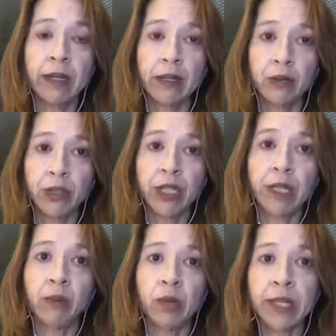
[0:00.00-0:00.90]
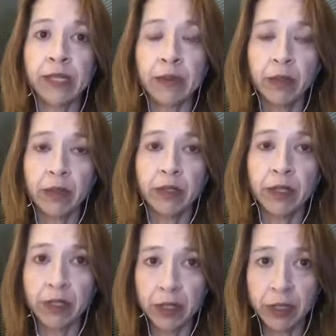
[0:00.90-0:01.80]
the regime wants them
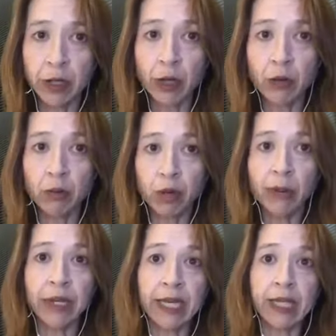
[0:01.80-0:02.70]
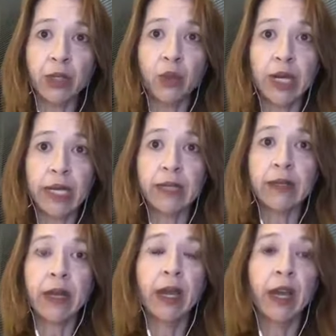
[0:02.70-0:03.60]
to know propaganda-wise.